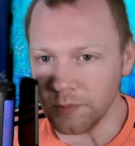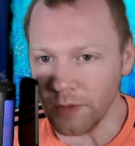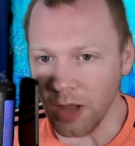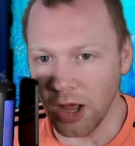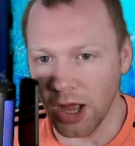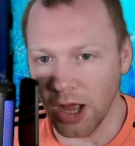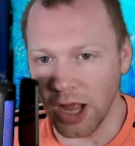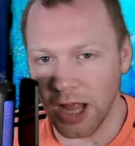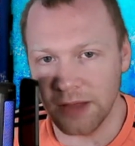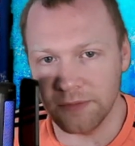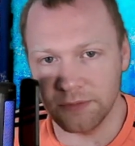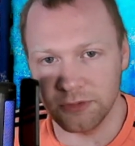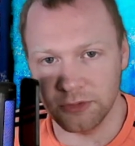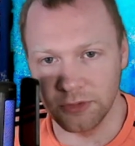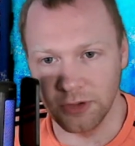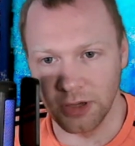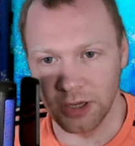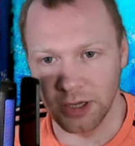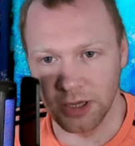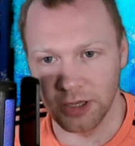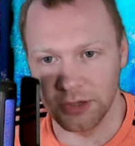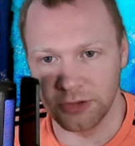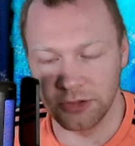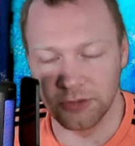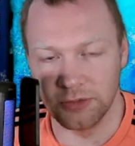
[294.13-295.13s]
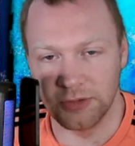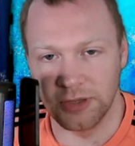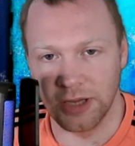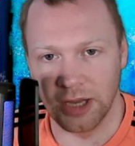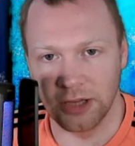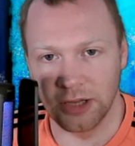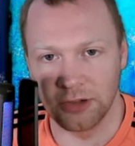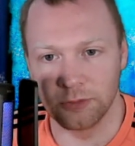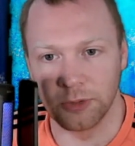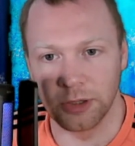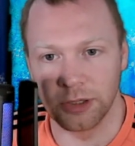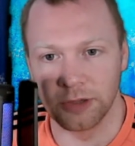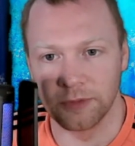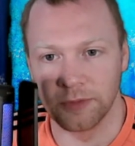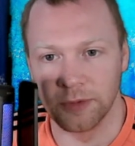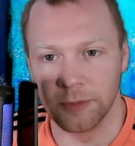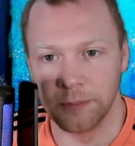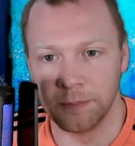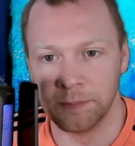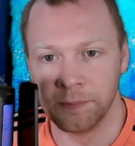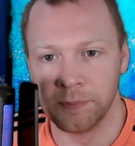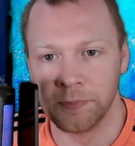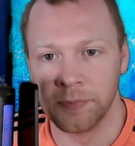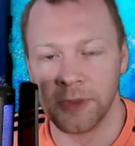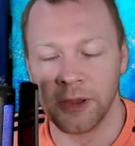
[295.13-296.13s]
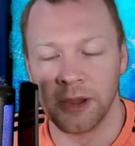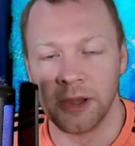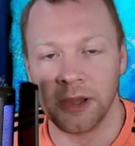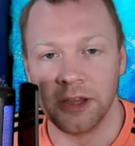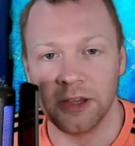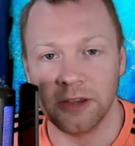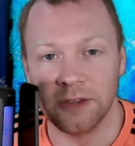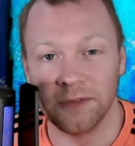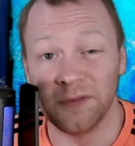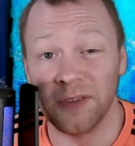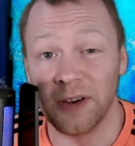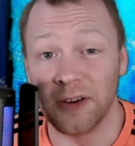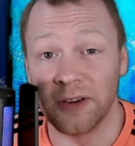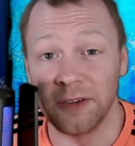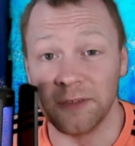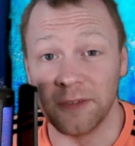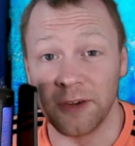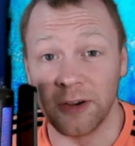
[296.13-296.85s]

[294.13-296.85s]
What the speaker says: I have 2 cats. One of them is a very,